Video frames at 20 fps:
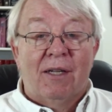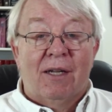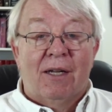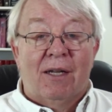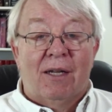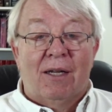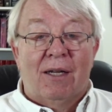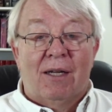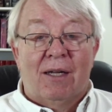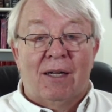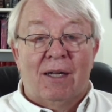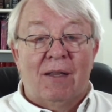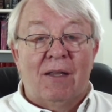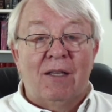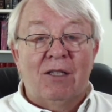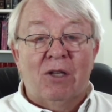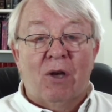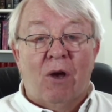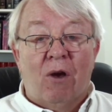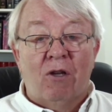Uh, and
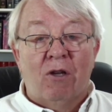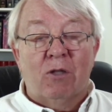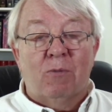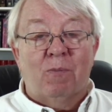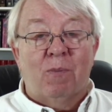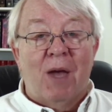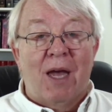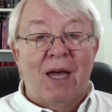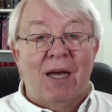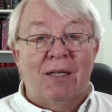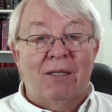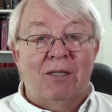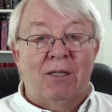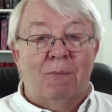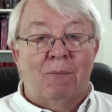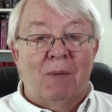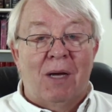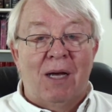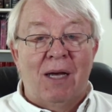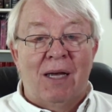this calls back to
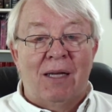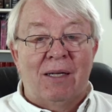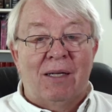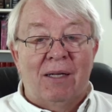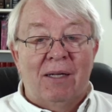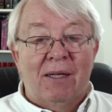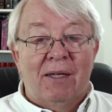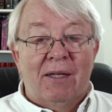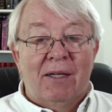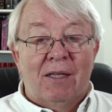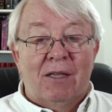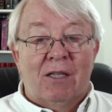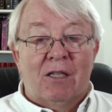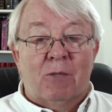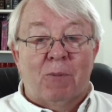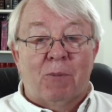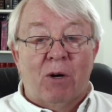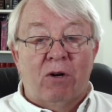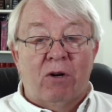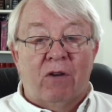mind the
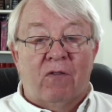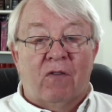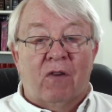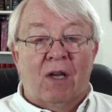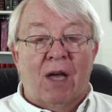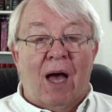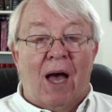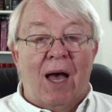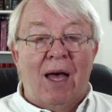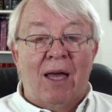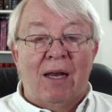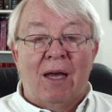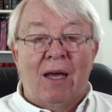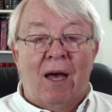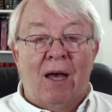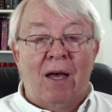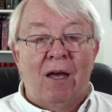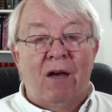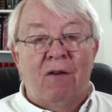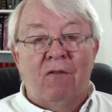Spirit of God
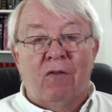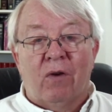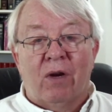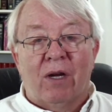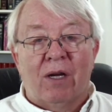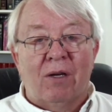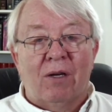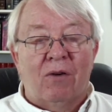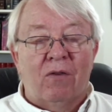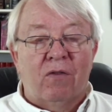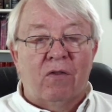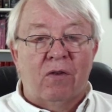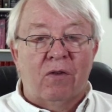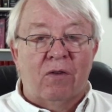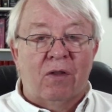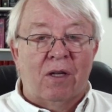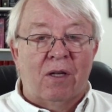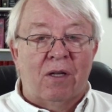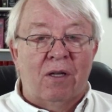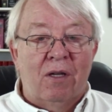hovering over
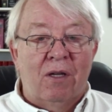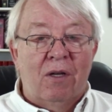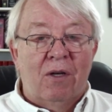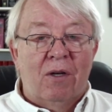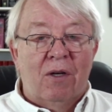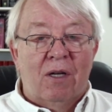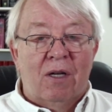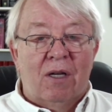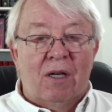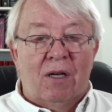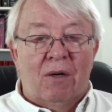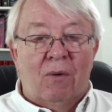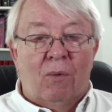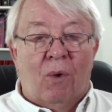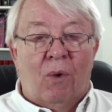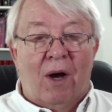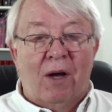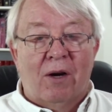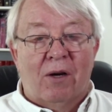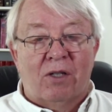the uh,
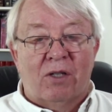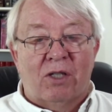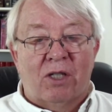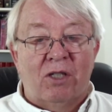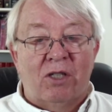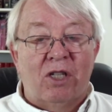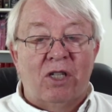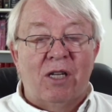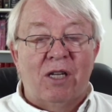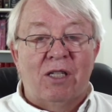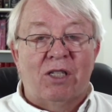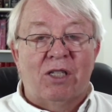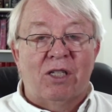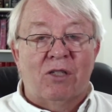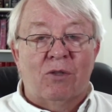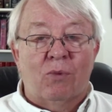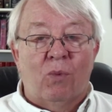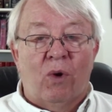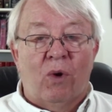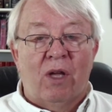waters in
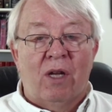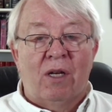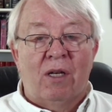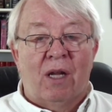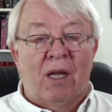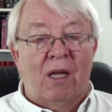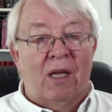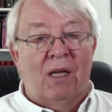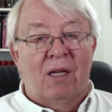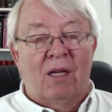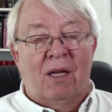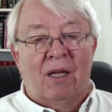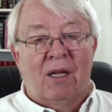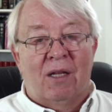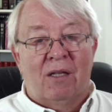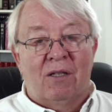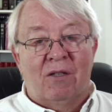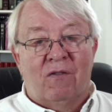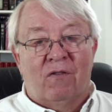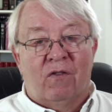Genesis 1 and,
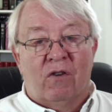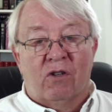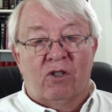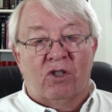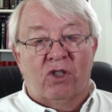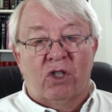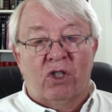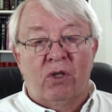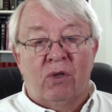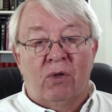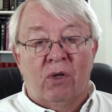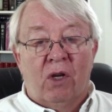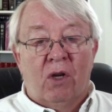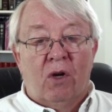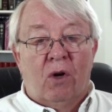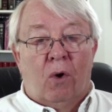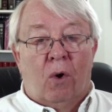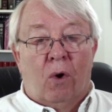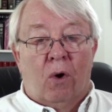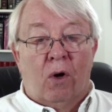and, verse 2,
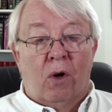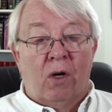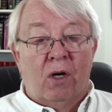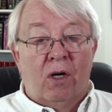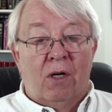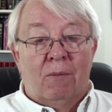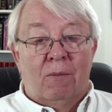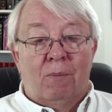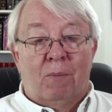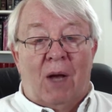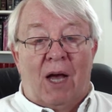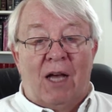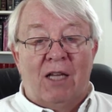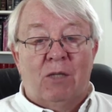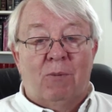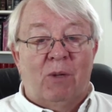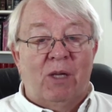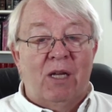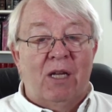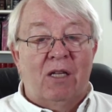or
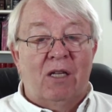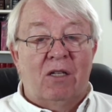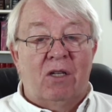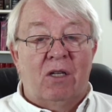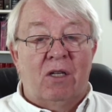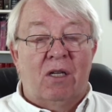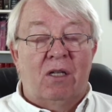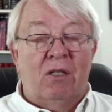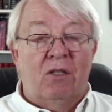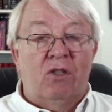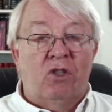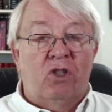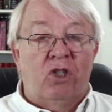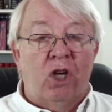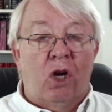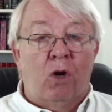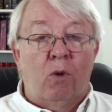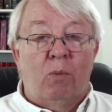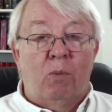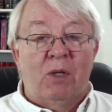possibly in
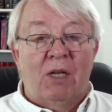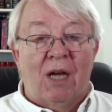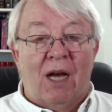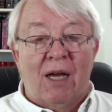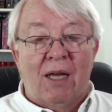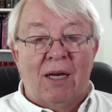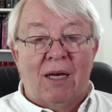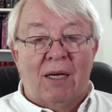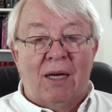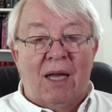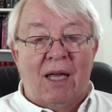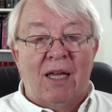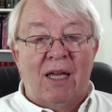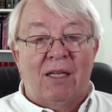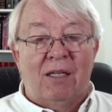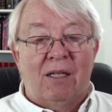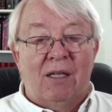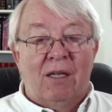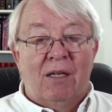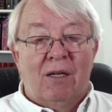Job 9 and
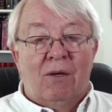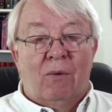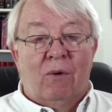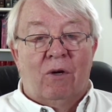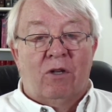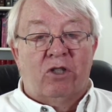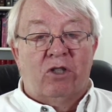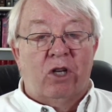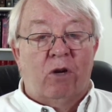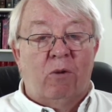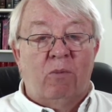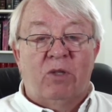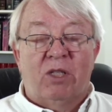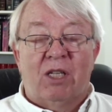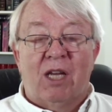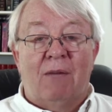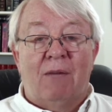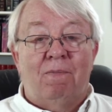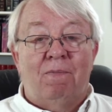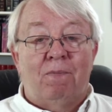8, where Job
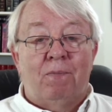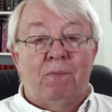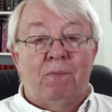said,